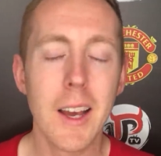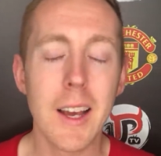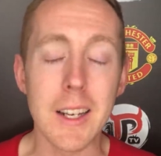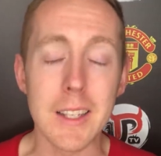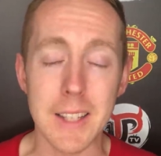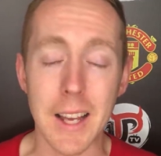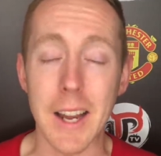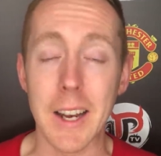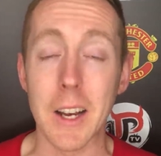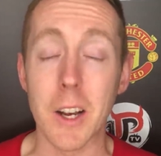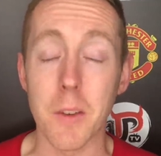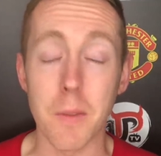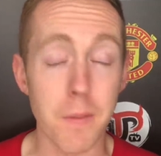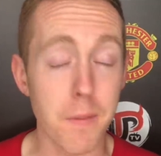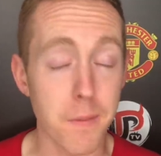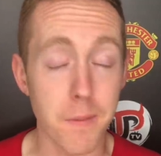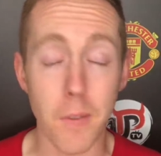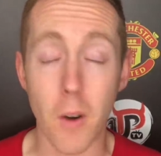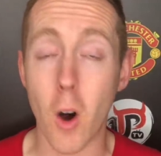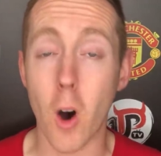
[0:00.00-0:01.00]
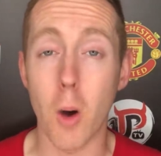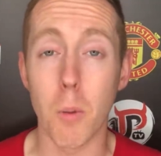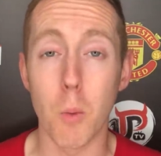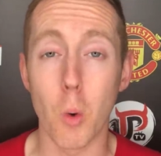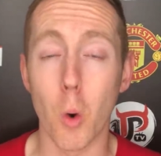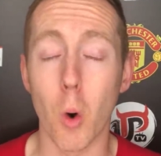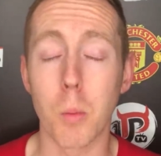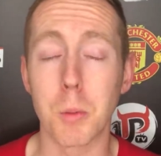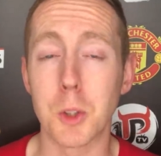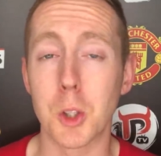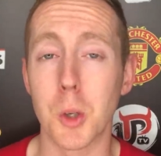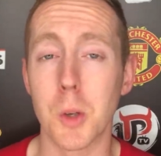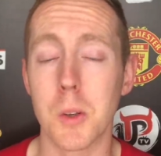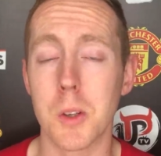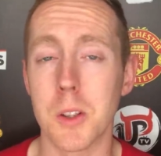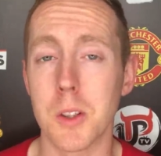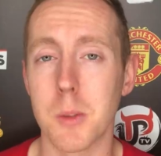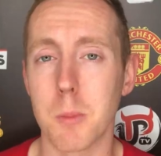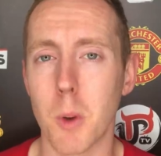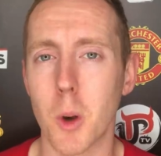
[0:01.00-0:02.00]
He's had far more
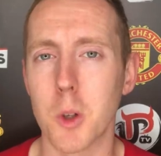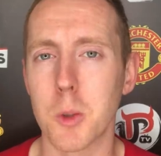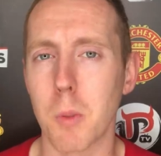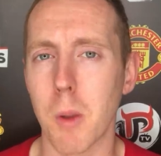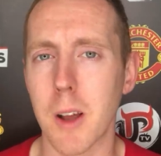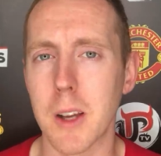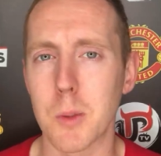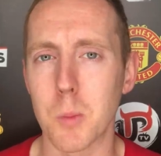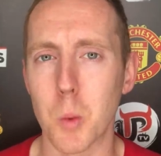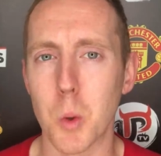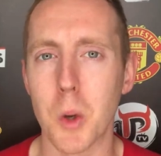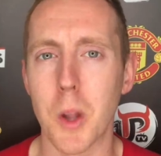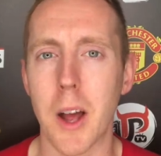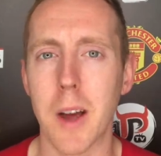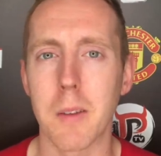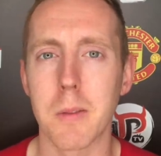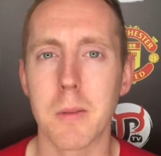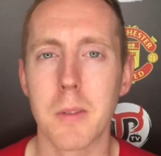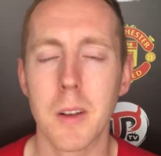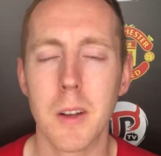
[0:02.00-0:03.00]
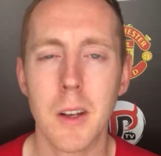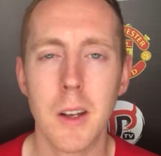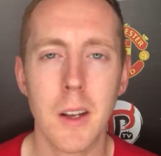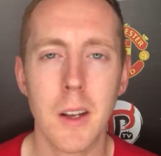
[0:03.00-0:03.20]
opportunities than most players would have.